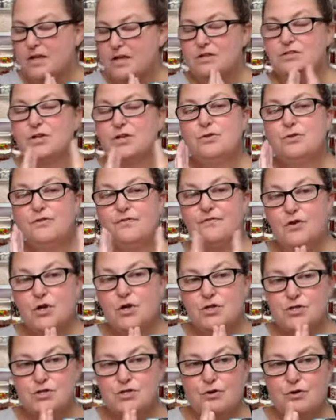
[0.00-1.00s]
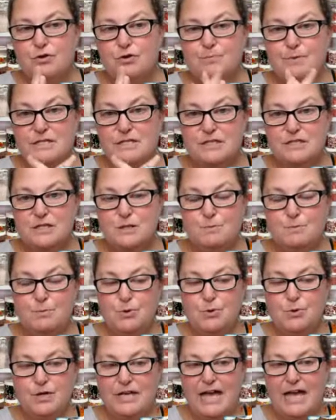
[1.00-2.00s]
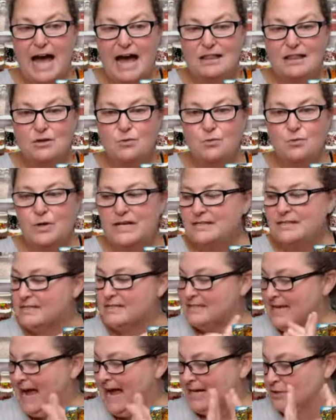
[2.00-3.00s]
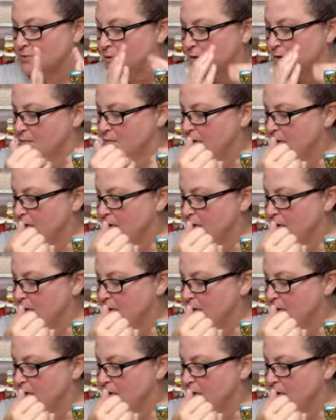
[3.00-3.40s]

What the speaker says: So the first group is the spooky Halloween stacked one,